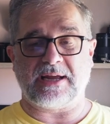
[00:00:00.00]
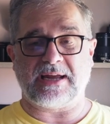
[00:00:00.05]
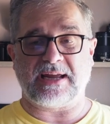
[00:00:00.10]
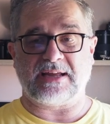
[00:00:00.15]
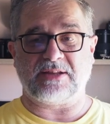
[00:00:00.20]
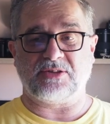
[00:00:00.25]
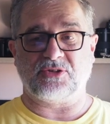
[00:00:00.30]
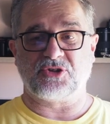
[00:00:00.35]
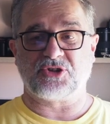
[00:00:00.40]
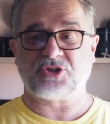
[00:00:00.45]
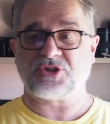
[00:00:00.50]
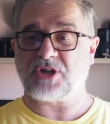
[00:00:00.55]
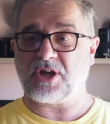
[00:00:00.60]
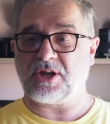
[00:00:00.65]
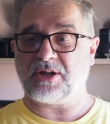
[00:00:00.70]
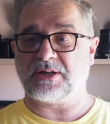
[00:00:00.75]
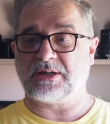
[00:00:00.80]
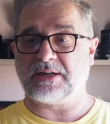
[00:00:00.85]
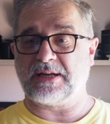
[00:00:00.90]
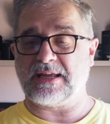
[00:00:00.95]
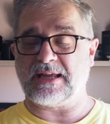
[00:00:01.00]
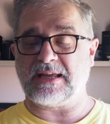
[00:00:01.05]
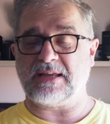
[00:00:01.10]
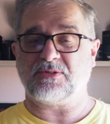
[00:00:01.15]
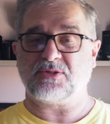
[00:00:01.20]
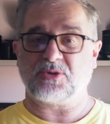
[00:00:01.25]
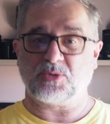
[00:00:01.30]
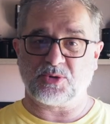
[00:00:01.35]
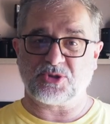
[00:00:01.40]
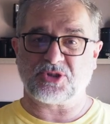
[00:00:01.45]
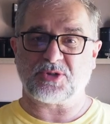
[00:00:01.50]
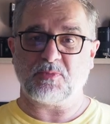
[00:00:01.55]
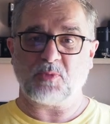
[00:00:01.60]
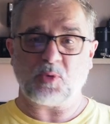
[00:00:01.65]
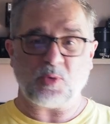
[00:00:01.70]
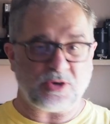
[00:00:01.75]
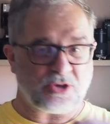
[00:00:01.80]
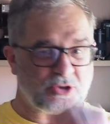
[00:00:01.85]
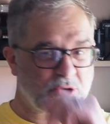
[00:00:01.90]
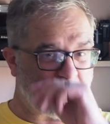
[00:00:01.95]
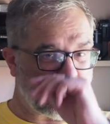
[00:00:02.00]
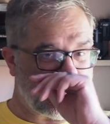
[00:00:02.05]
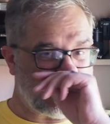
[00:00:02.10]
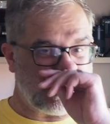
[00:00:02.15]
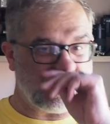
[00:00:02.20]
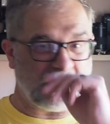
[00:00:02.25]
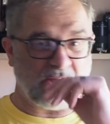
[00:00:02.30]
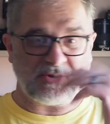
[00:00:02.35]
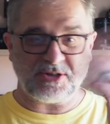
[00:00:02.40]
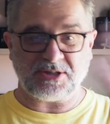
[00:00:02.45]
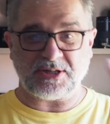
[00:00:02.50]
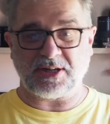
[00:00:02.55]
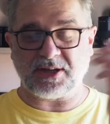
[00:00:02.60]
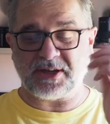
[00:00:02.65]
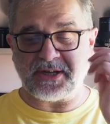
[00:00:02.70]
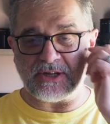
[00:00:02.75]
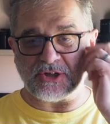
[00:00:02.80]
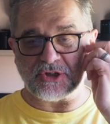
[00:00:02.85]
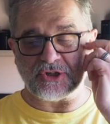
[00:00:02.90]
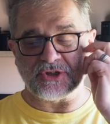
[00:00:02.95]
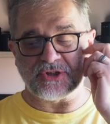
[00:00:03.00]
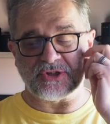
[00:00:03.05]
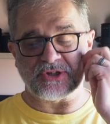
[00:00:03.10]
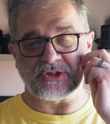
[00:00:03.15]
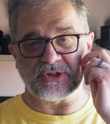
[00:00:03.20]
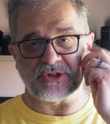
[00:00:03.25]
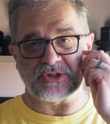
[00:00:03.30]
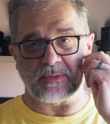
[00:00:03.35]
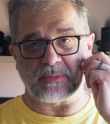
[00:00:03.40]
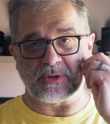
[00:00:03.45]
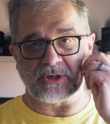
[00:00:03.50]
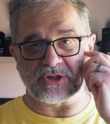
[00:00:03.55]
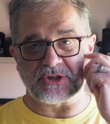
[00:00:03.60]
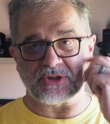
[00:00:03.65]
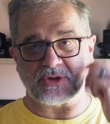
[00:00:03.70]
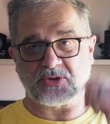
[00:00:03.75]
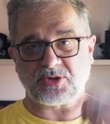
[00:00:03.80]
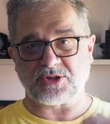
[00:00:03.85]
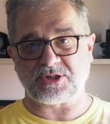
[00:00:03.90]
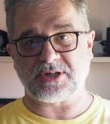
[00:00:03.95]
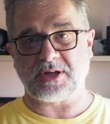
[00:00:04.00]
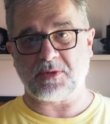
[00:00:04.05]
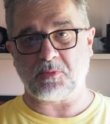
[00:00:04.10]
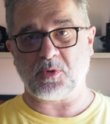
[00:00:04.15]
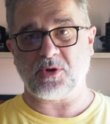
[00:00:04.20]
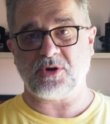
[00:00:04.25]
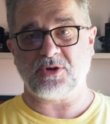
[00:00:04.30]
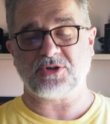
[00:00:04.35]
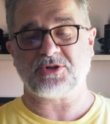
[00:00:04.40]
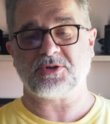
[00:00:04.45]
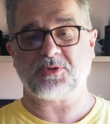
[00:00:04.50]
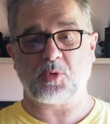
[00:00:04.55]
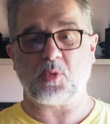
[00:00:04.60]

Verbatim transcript: and certainly there was some quite tricky lighting conditions in some of the shots and it worked